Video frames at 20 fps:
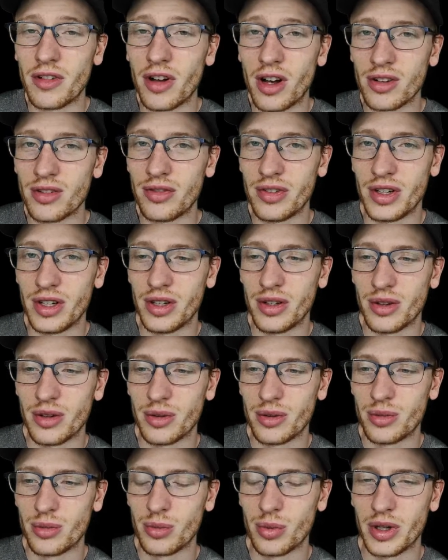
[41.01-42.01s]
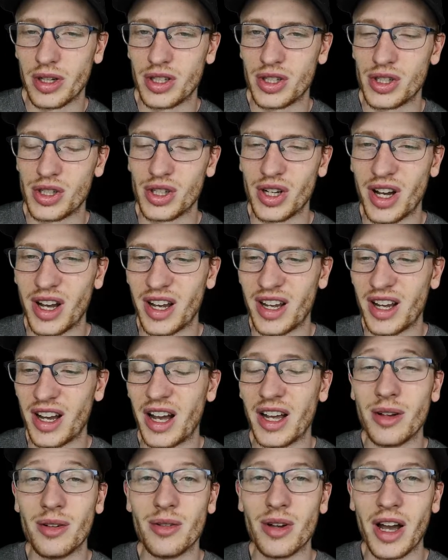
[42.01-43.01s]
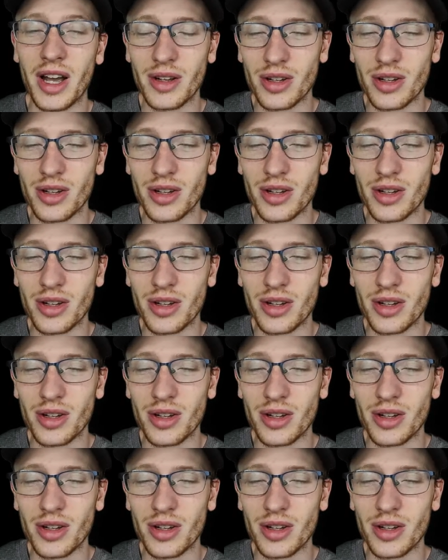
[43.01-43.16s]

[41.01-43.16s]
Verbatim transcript: long video, which I,